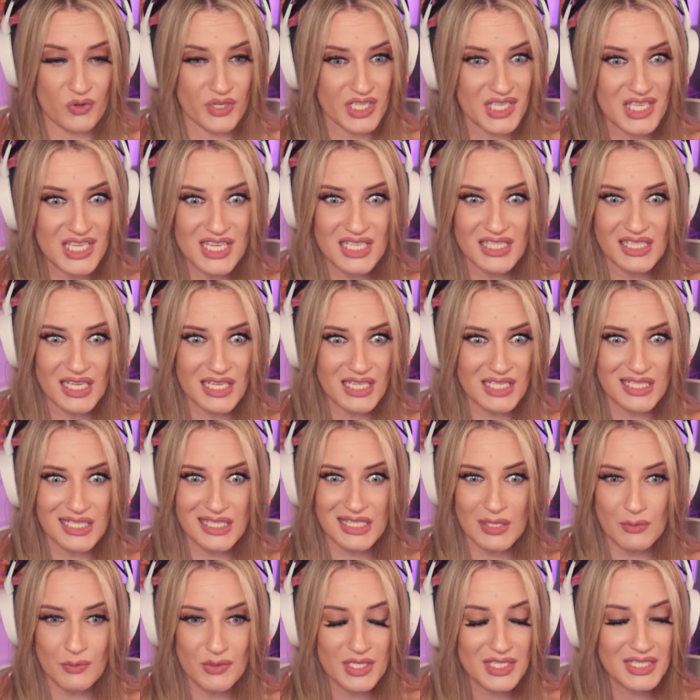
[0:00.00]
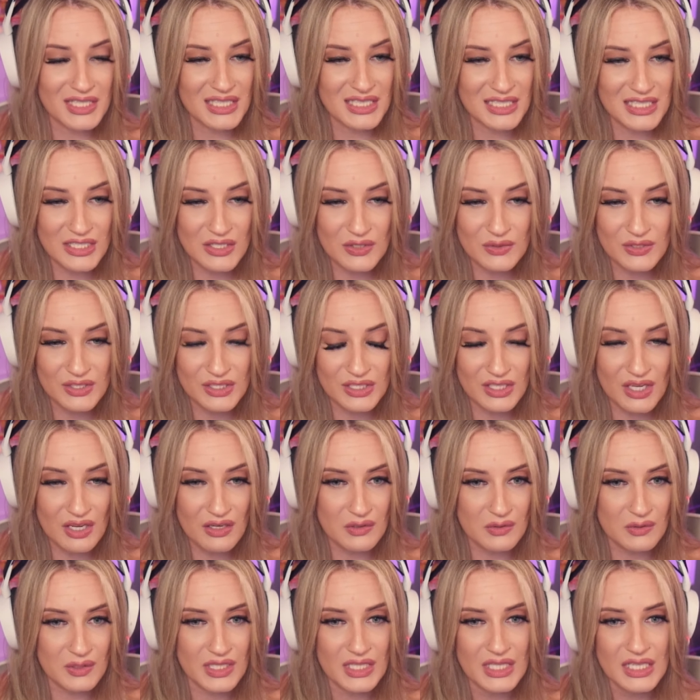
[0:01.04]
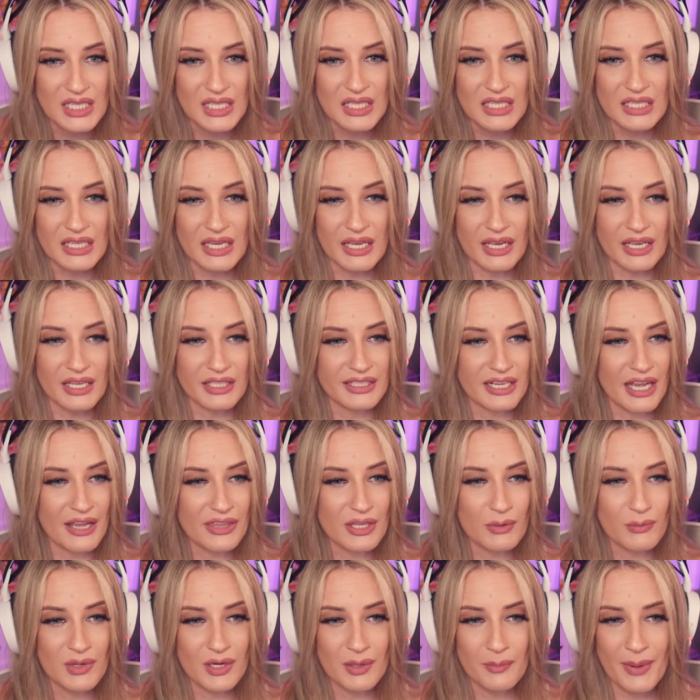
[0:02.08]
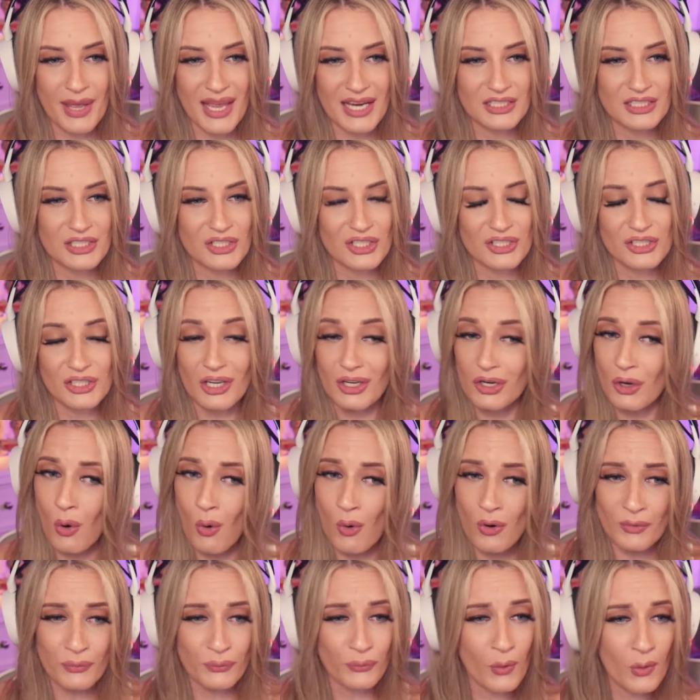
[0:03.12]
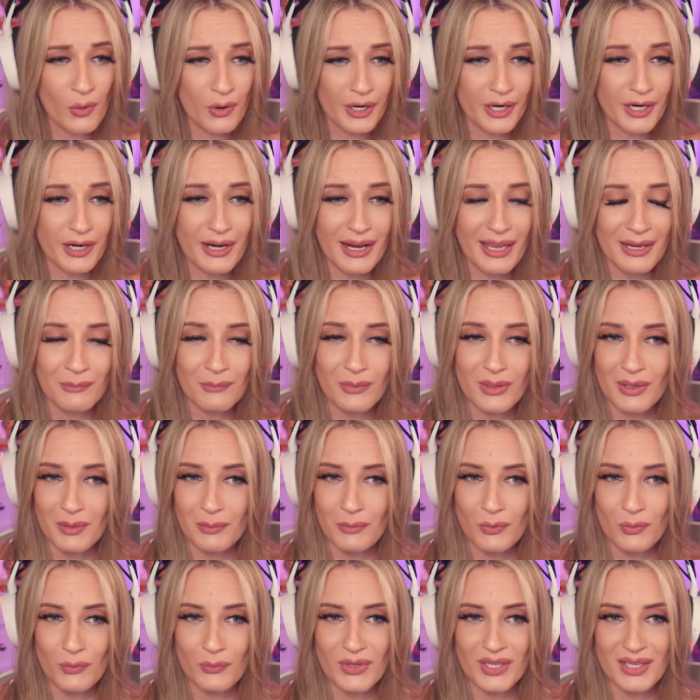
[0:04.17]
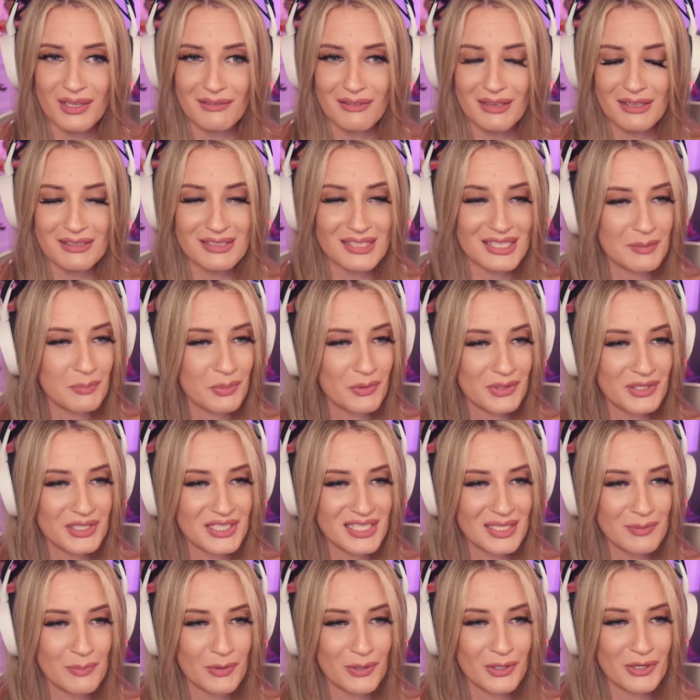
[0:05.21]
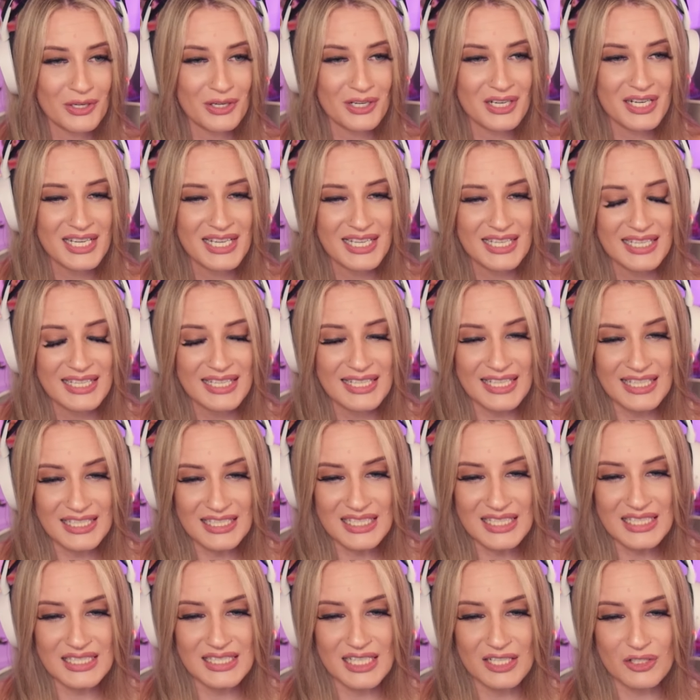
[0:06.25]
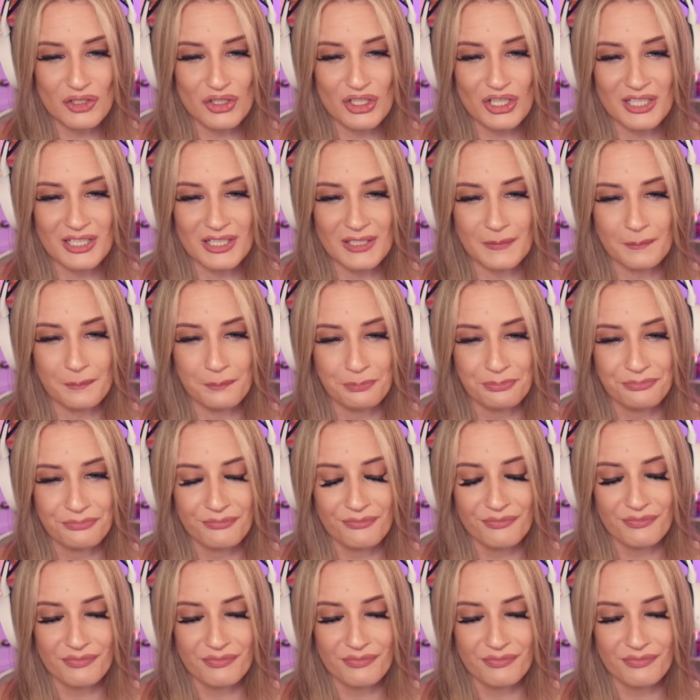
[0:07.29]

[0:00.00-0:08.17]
really excited to see where this continues to go. Uh, now that we are back to just our core four and we are moving deeper and deeper into the dungeon